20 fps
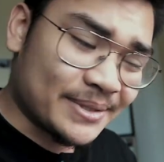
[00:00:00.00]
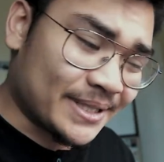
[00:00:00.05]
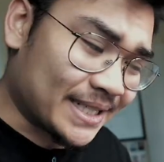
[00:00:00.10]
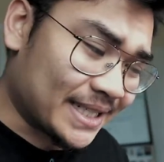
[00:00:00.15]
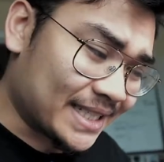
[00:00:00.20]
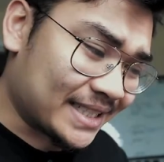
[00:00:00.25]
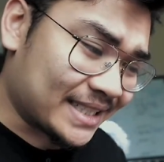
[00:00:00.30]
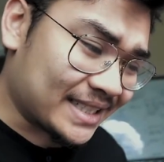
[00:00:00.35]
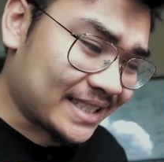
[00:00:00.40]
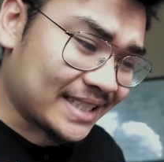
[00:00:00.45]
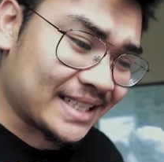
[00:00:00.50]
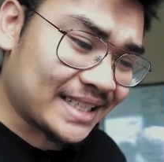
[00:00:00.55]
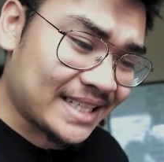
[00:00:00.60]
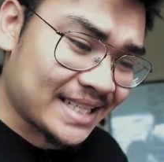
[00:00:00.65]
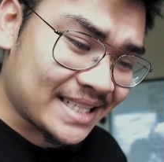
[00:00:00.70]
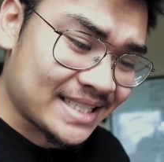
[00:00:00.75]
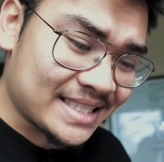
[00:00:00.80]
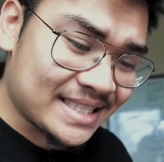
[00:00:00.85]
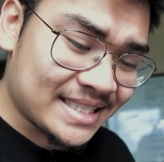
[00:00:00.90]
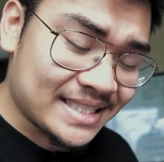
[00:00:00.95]
but
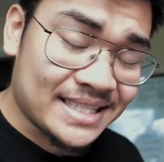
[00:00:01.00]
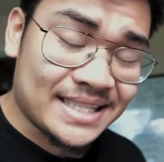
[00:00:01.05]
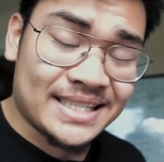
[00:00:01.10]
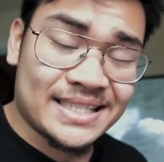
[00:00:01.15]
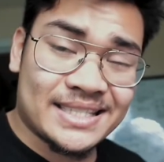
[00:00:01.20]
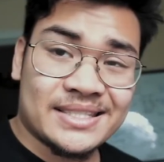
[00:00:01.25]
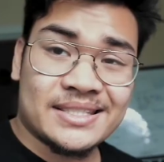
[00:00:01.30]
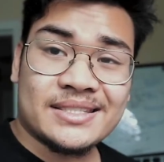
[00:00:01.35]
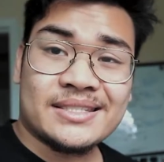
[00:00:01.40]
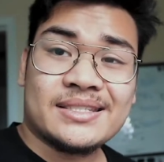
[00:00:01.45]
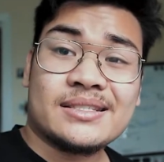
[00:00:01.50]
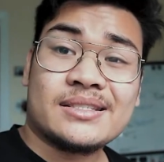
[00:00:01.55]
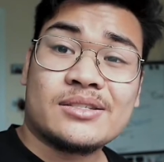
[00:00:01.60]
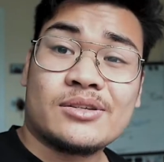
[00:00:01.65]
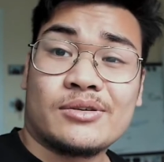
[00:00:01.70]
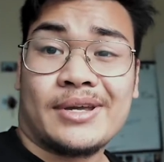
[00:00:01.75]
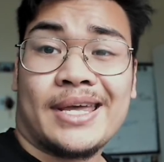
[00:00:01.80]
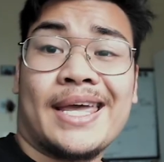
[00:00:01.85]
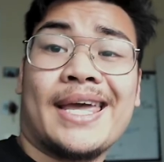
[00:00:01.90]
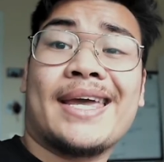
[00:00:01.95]
it's
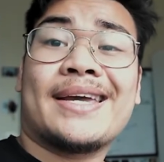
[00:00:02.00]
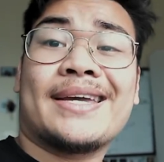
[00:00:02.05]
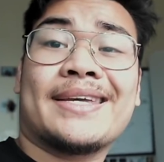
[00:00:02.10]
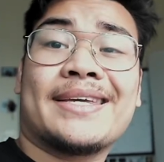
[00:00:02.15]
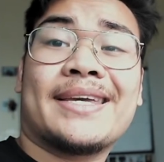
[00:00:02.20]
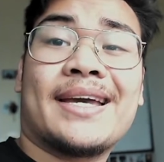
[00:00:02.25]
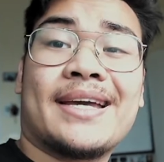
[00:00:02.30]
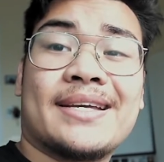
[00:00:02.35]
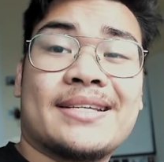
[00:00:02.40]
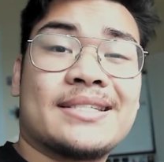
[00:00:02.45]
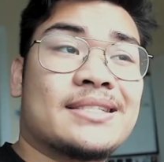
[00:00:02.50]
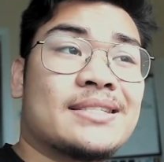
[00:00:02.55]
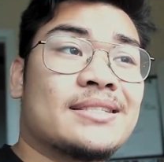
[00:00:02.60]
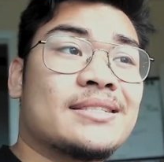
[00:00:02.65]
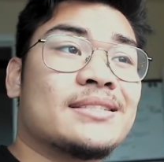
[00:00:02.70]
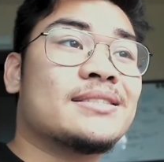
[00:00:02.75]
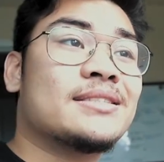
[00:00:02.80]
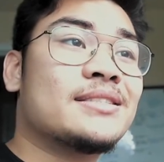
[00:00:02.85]
okay, I guess.